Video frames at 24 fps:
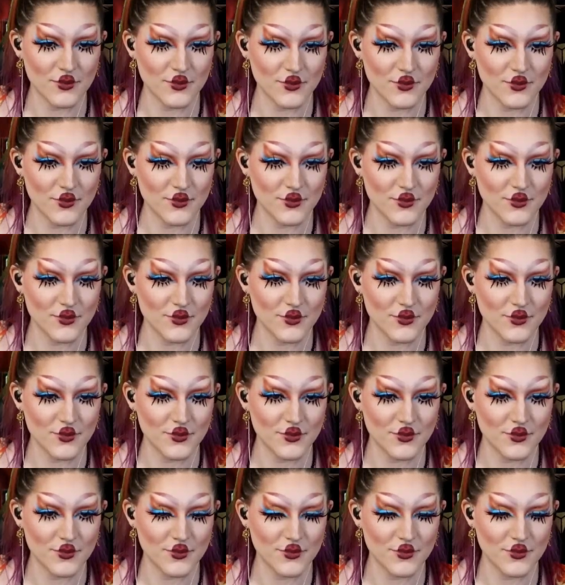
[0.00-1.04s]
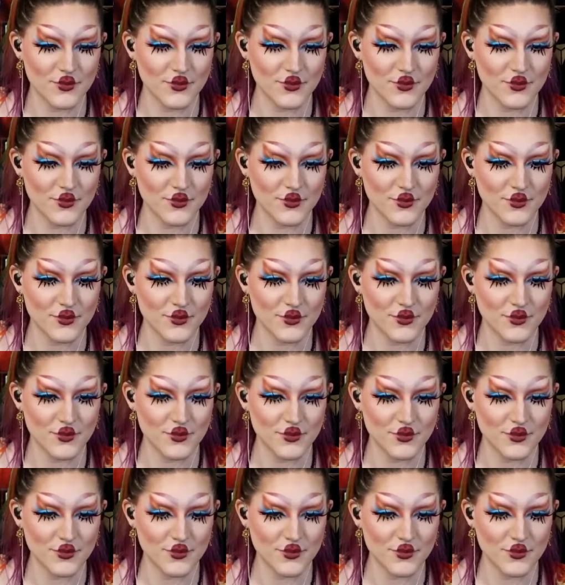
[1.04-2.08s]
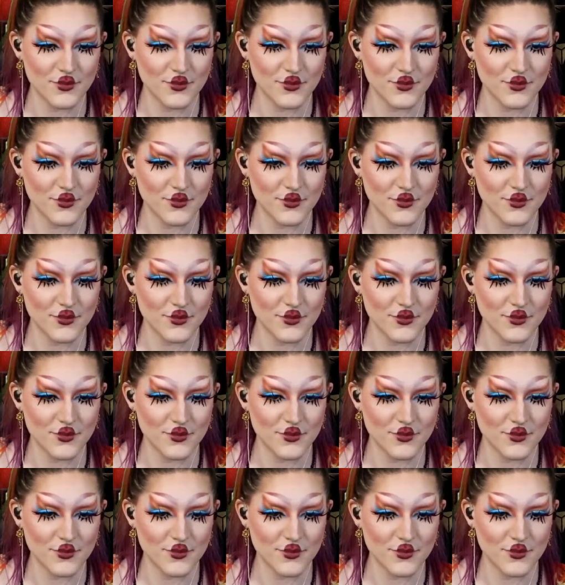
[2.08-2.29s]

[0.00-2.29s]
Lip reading: [no speech]